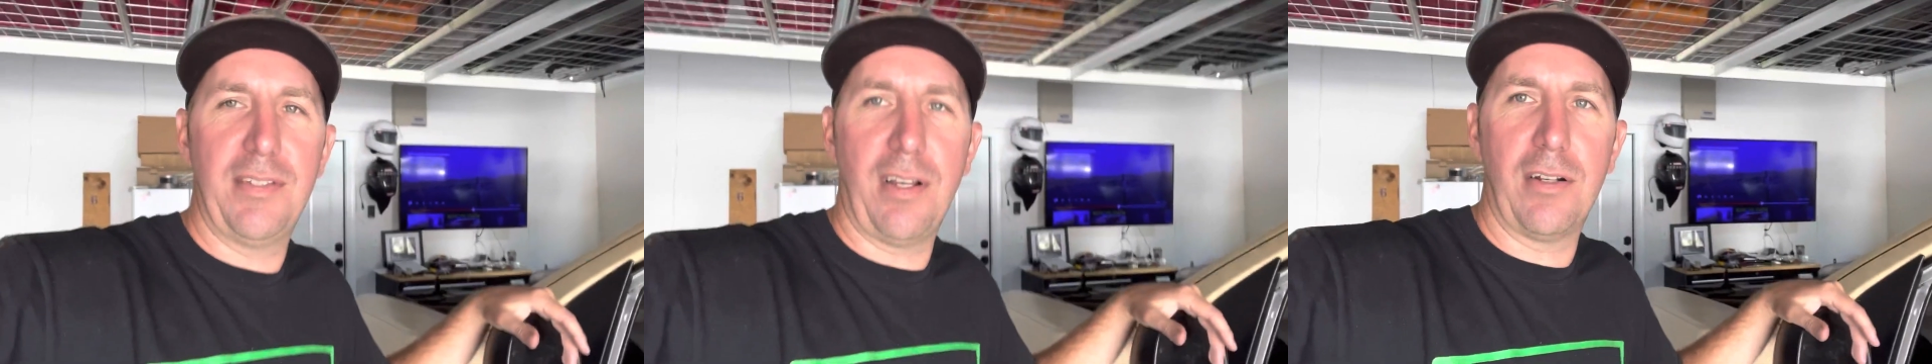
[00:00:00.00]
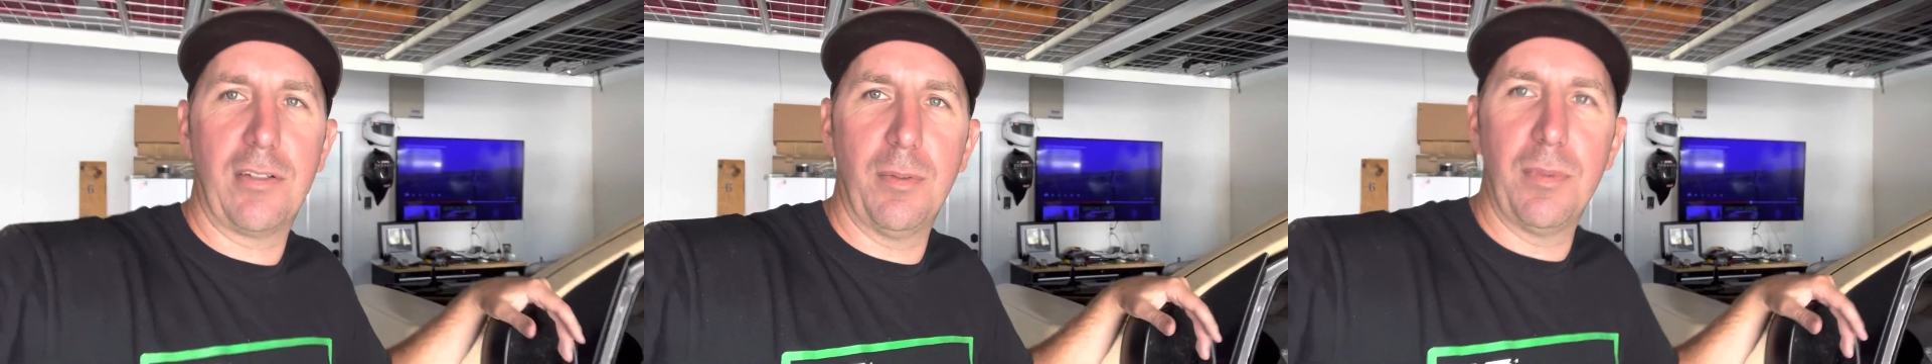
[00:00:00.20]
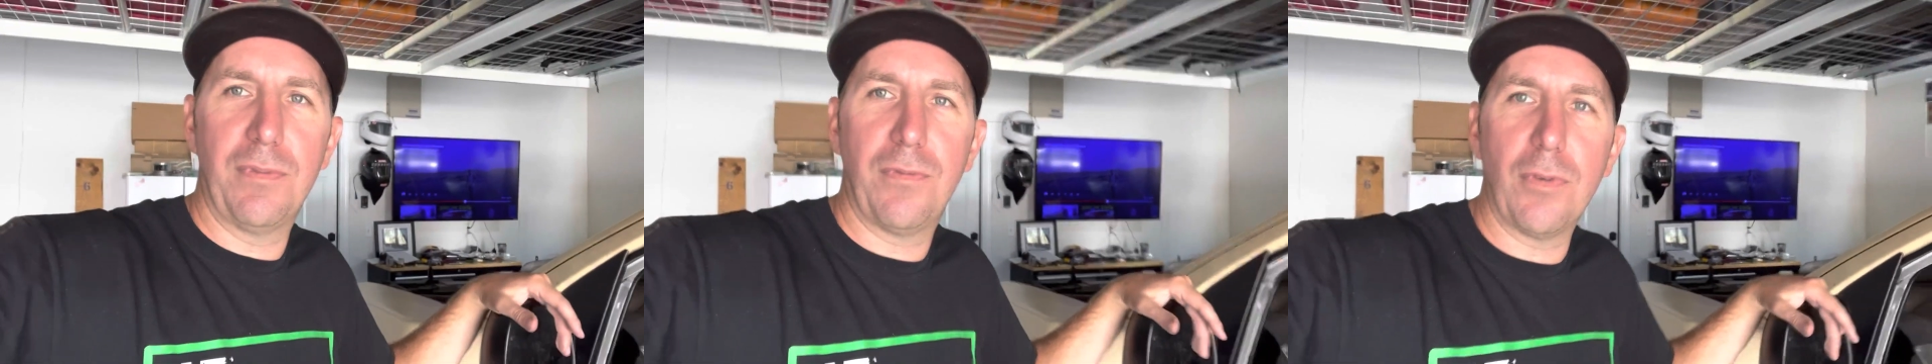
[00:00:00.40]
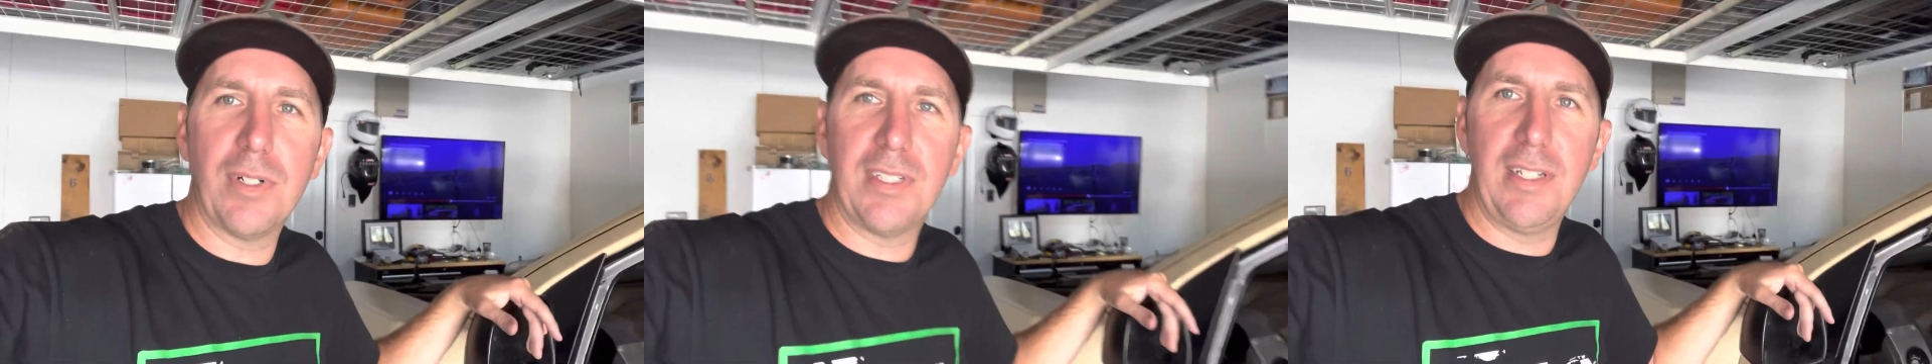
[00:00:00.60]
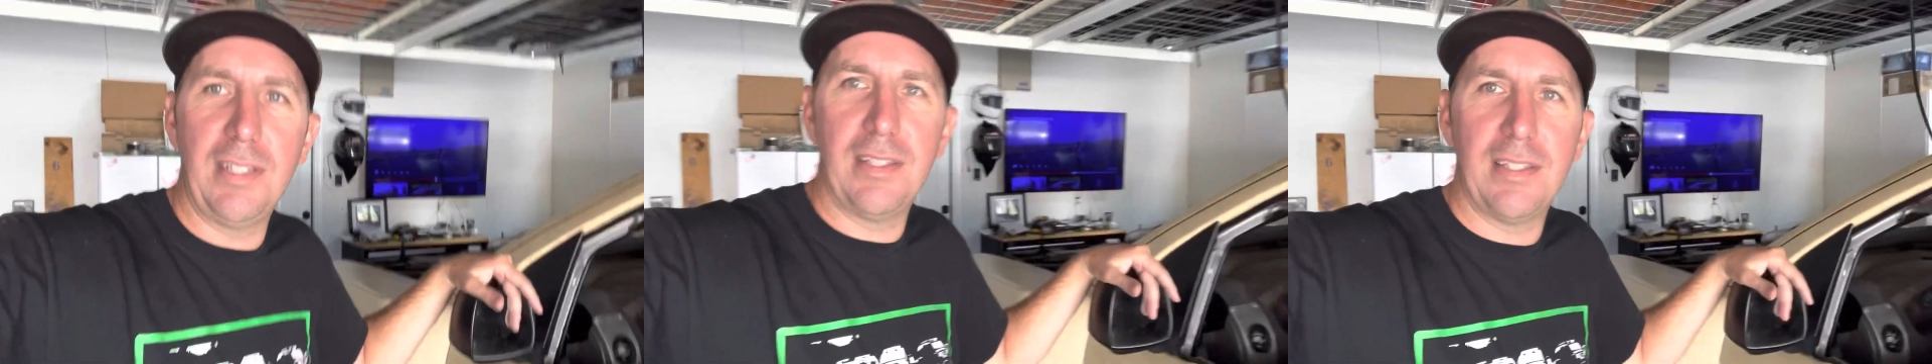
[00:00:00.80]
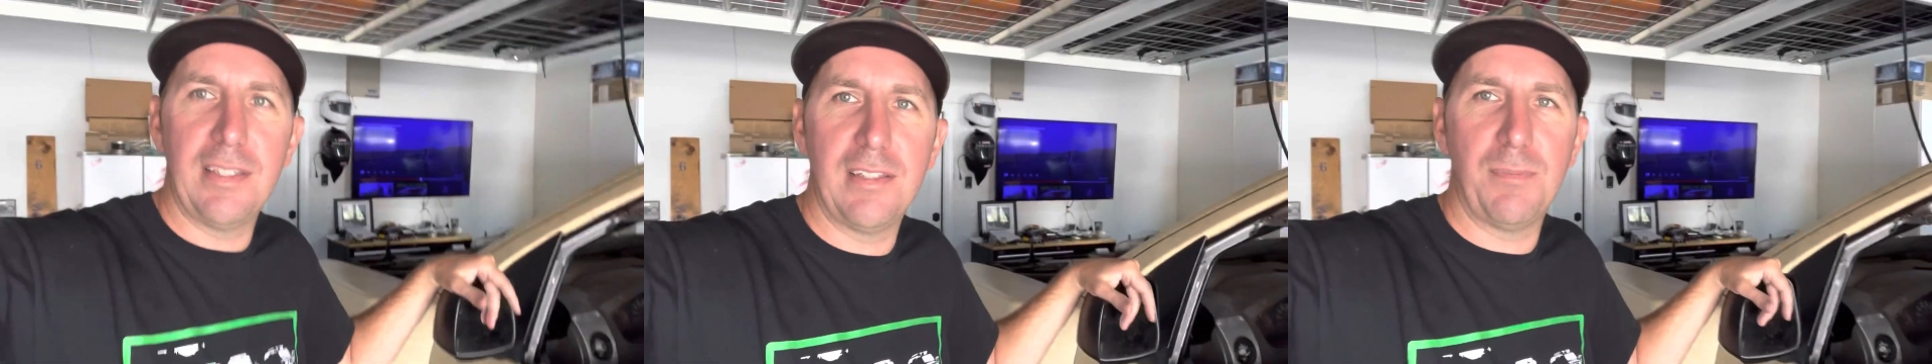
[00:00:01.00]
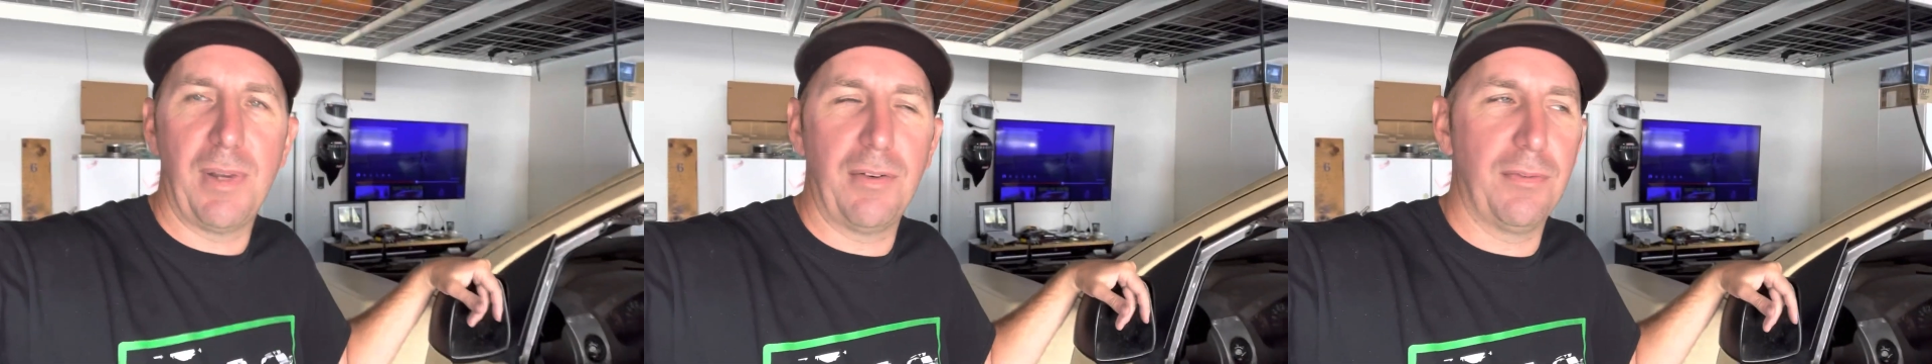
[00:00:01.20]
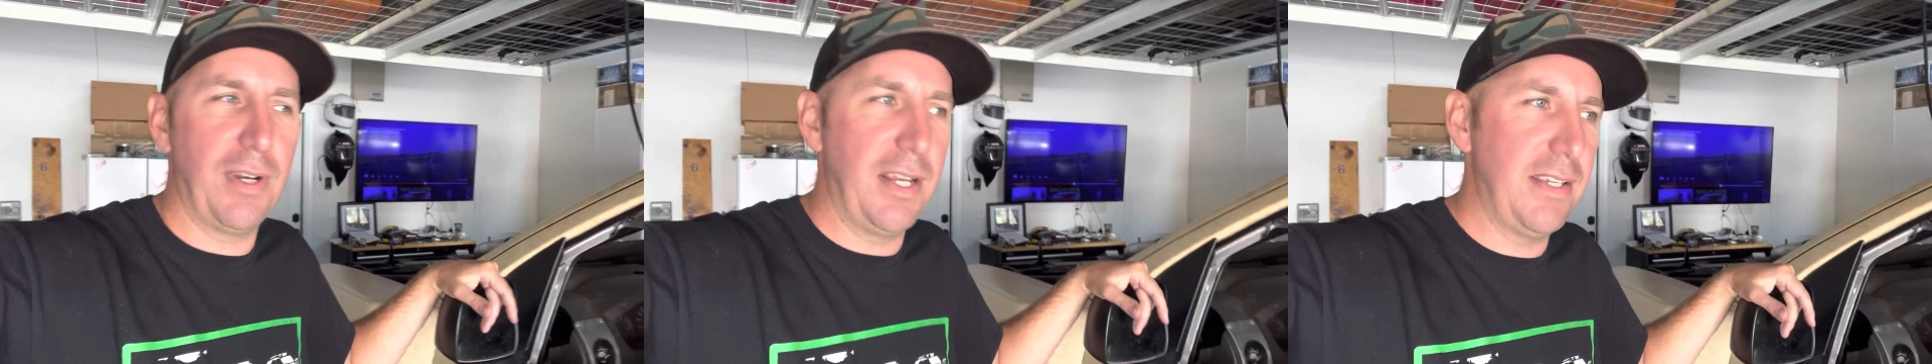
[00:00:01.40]
October 14th is my
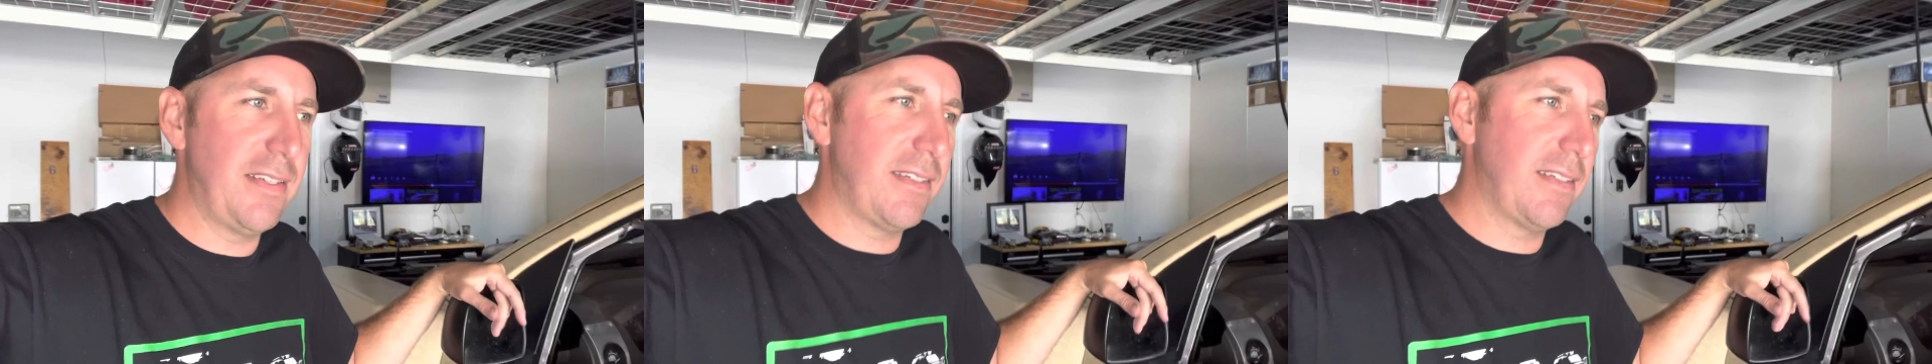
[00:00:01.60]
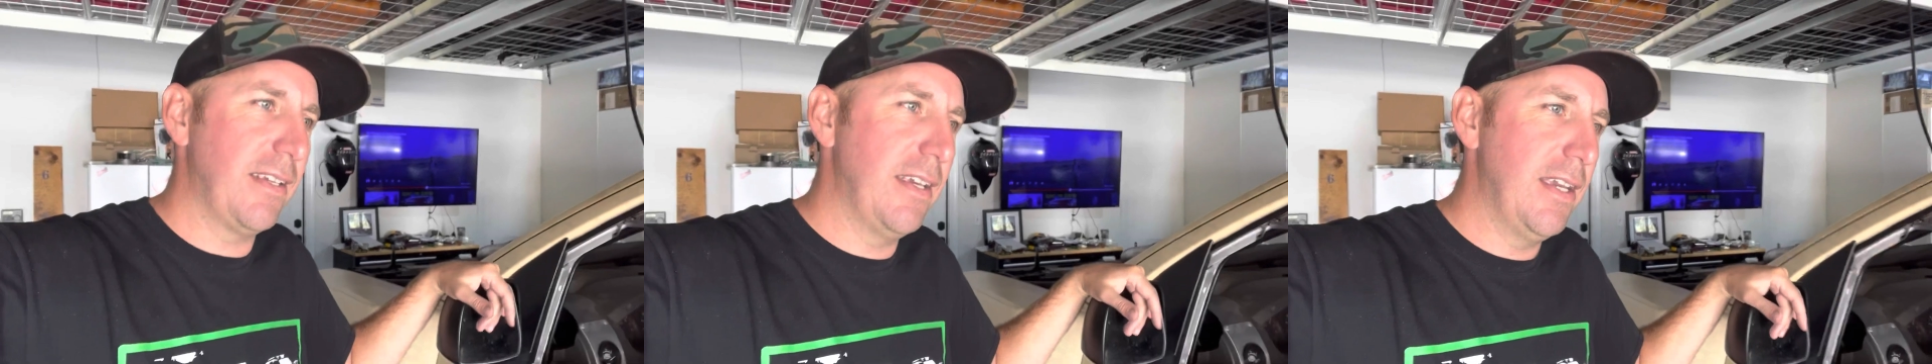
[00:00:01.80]
race.